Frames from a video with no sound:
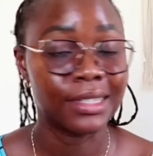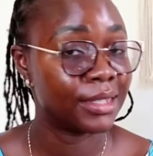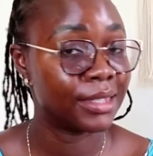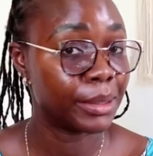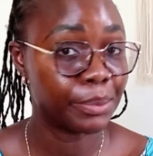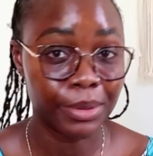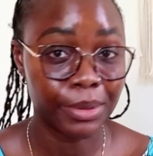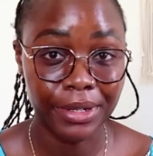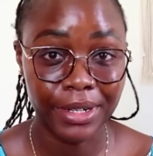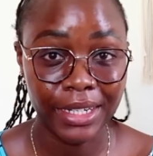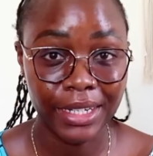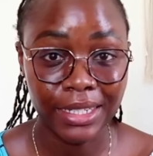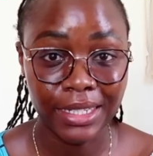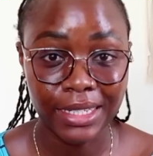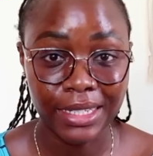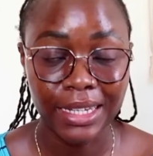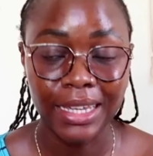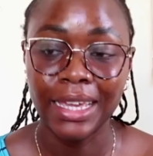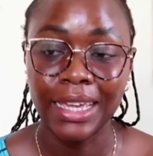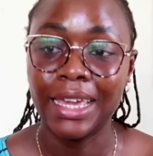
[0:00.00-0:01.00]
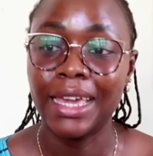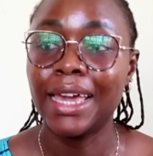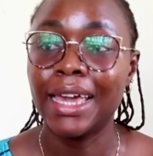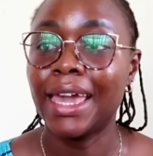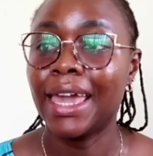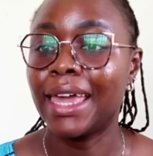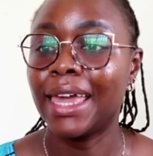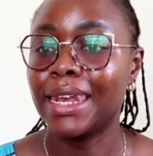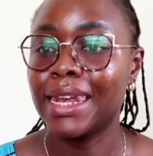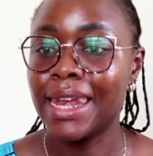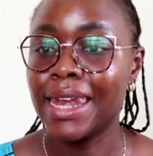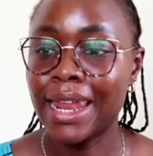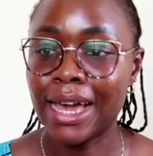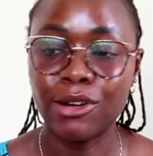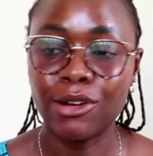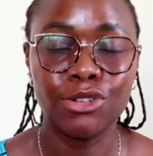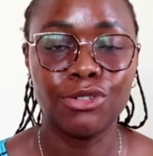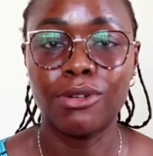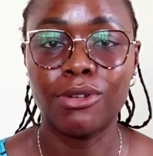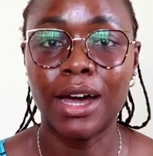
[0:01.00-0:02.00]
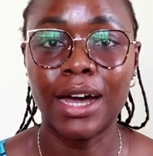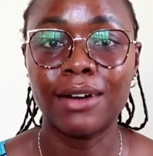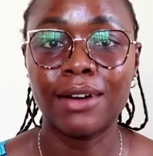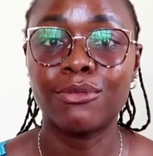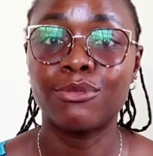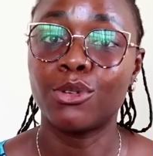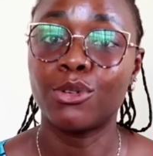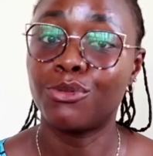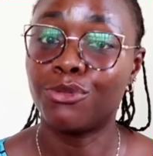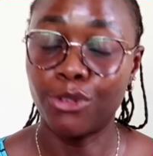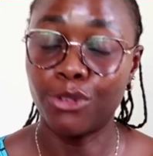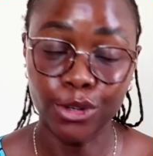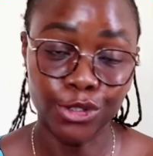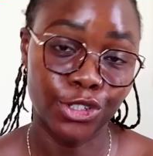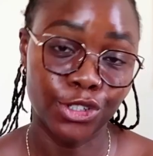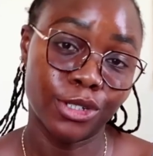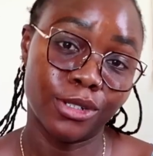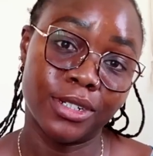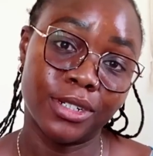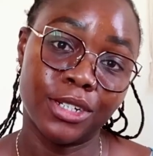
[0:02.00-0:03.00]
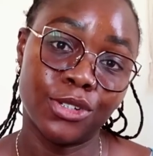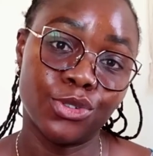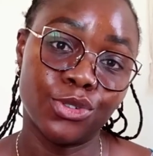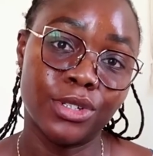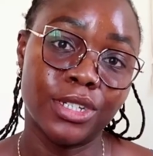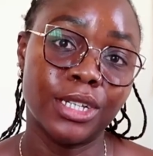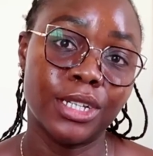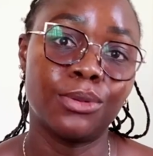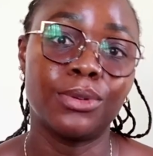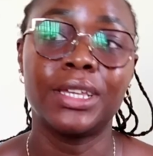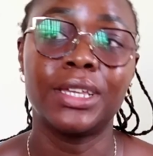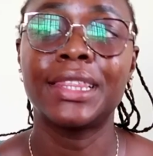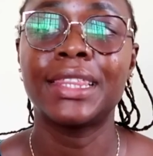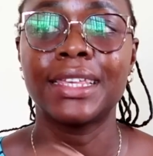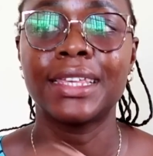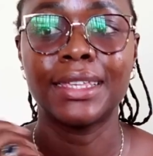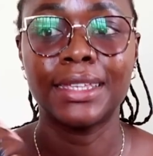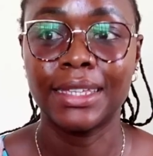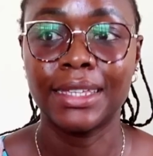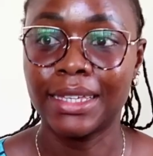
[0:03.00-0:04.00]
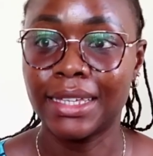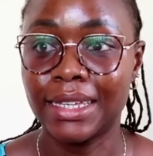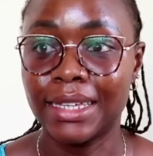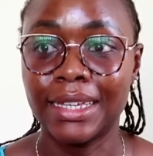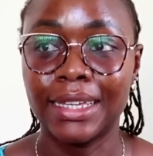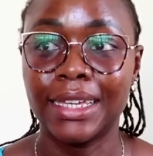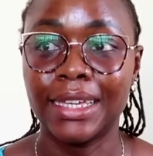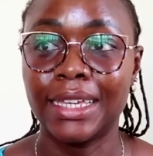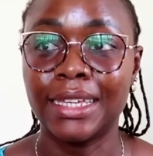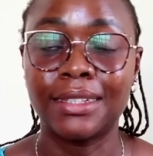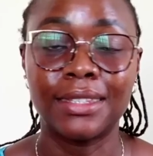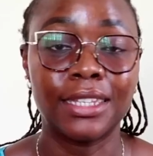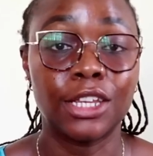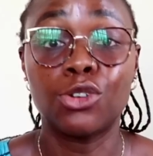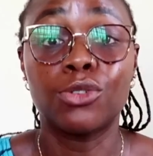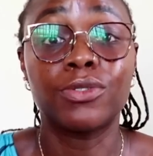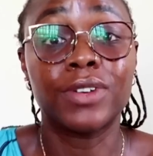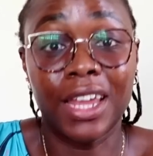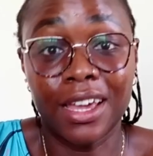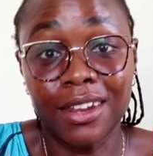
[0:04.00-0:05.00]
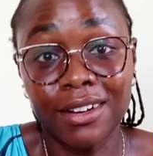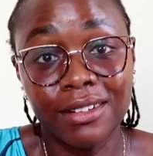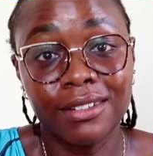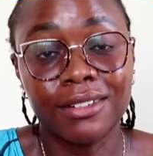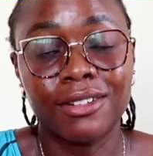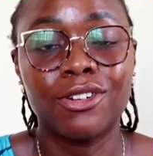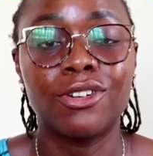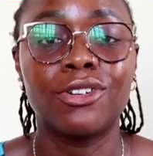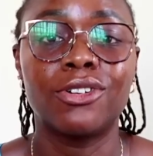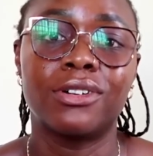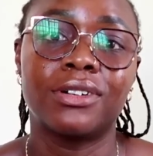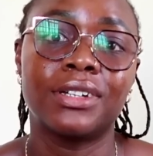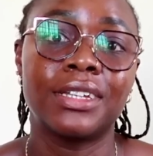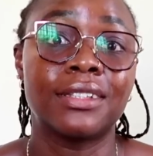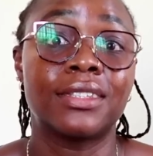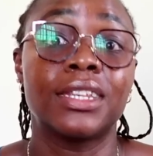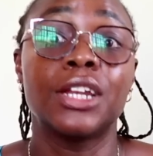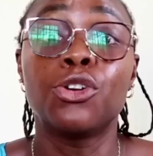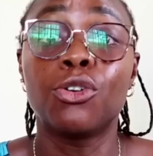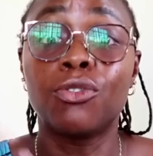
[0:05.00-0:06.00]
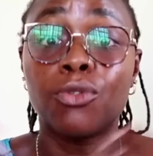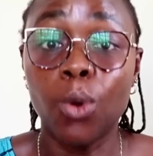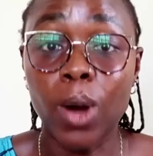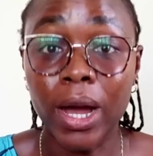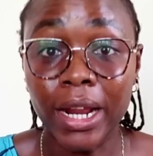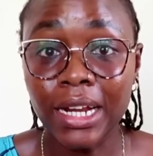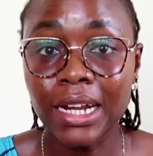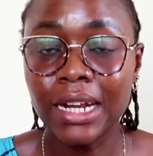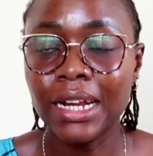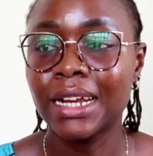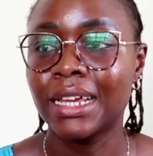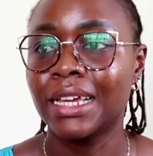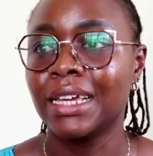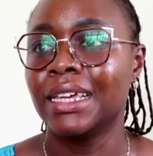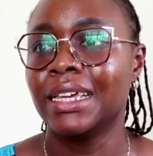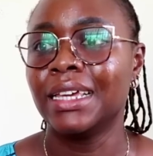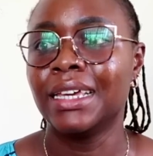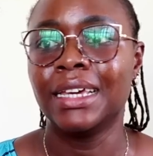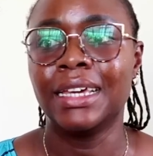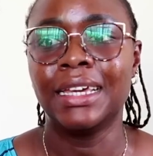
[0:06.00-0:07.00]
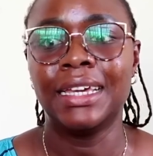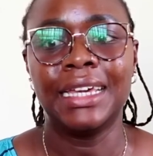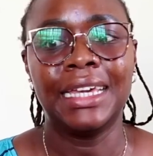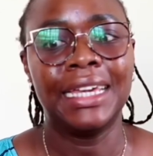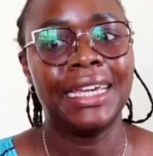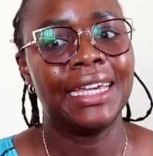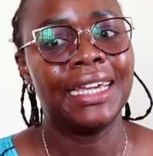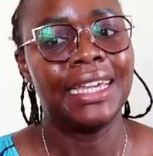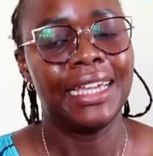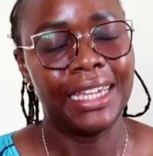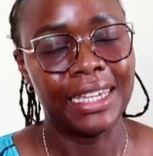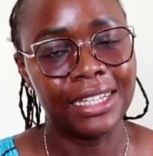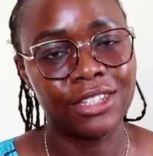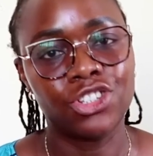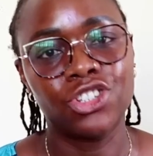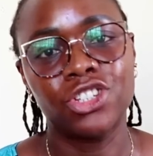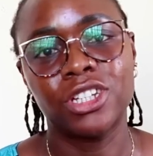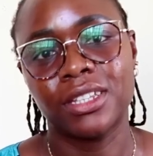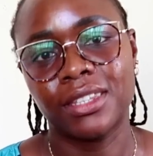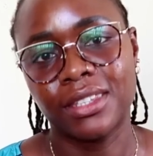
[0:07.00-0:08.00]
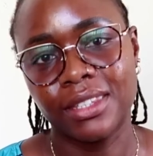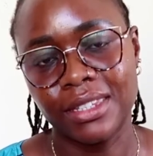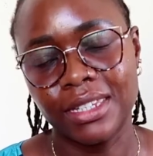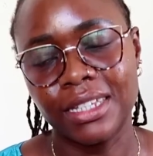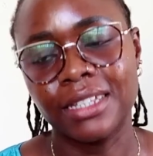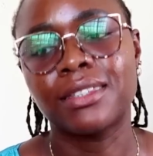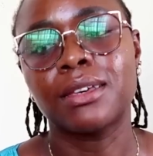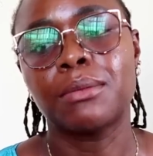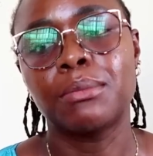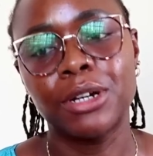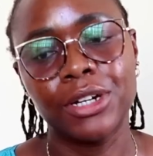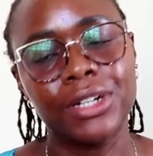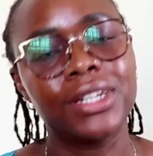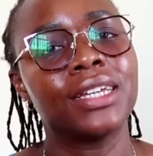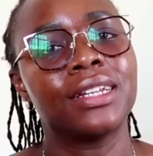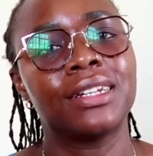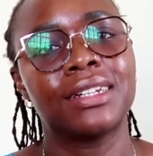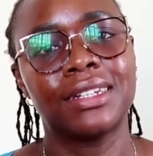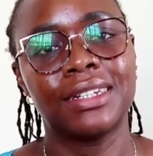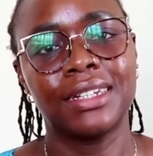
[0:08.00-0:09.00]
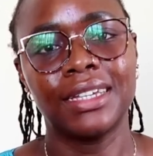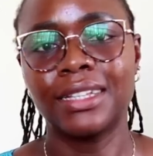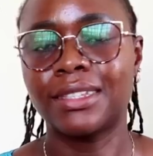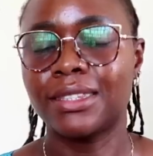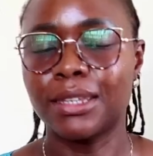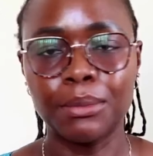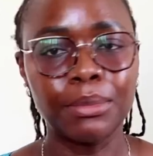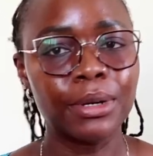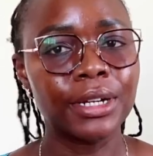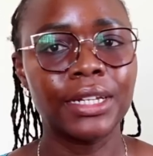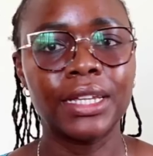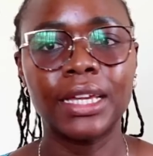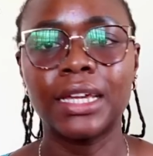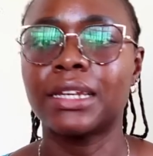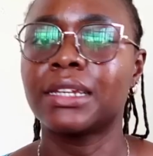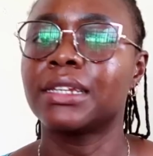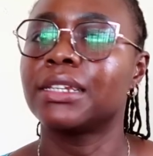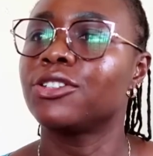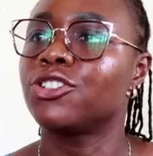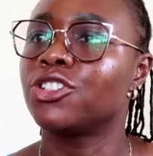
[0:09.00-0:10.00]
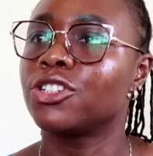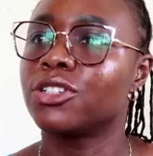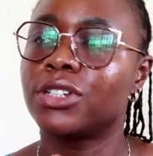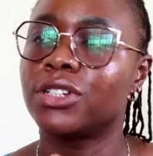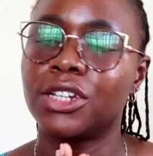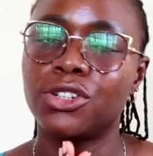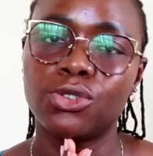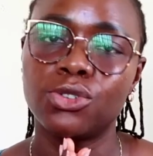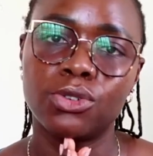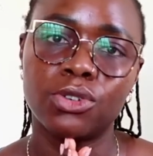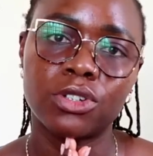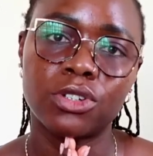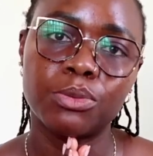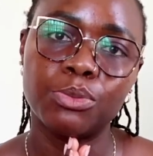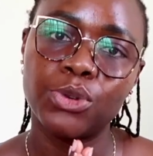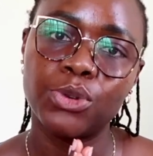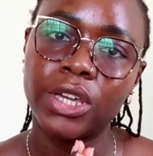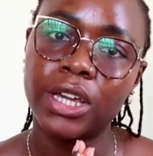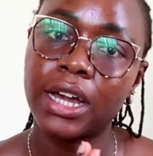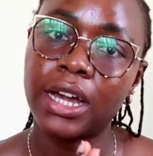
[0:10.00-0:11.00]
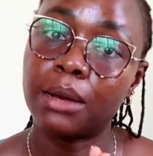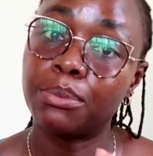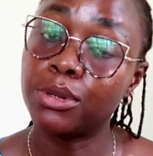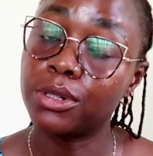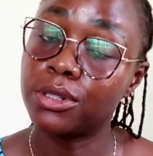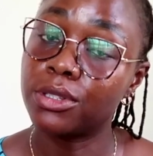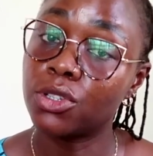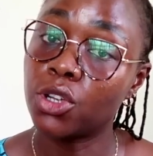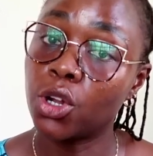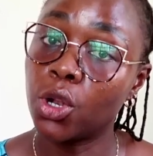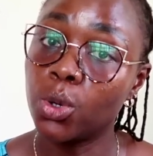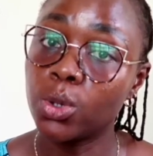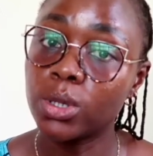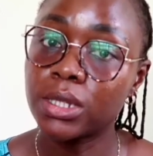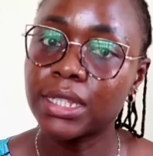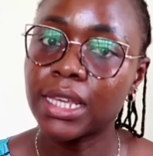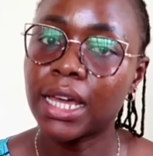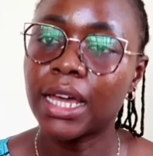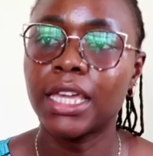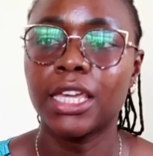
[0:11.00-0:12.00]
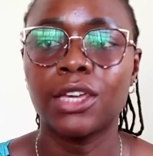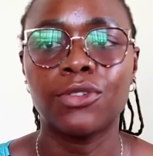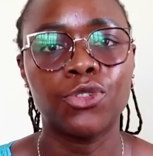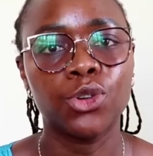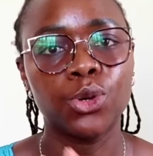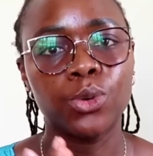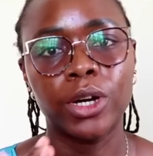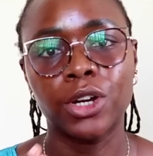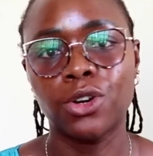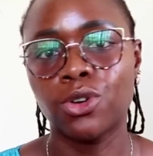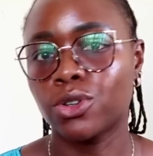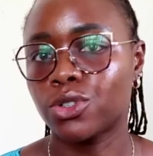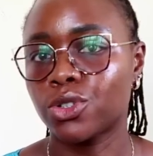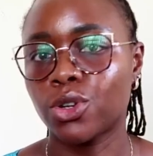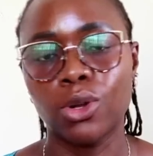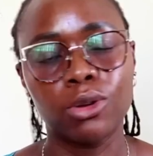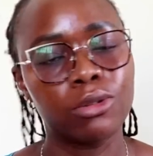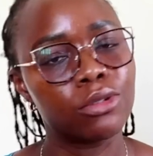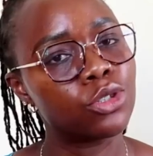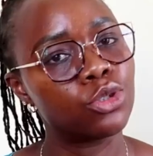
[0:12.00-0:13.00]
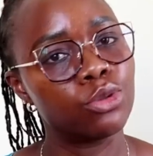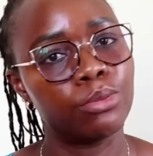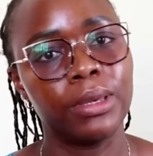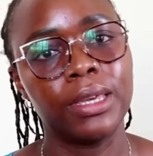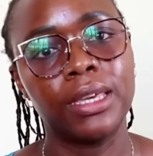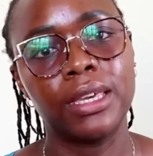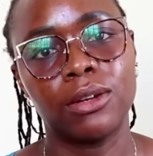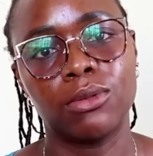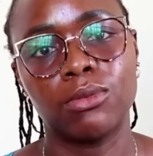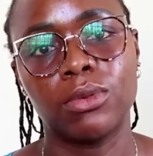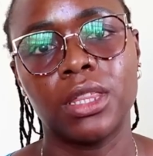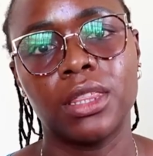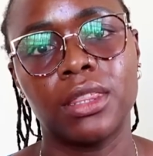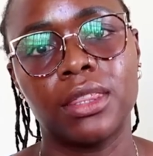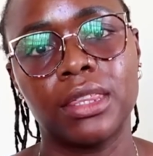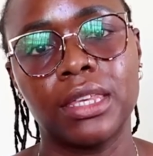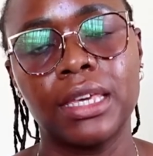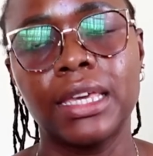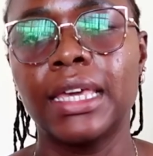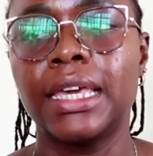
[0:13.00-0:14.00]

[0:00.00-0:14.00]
separate, and now you have 4 children to deal with instead of none, instead of 1. It's a burden. It's a burden. Children do not bring couples closer if you are not close to begin with.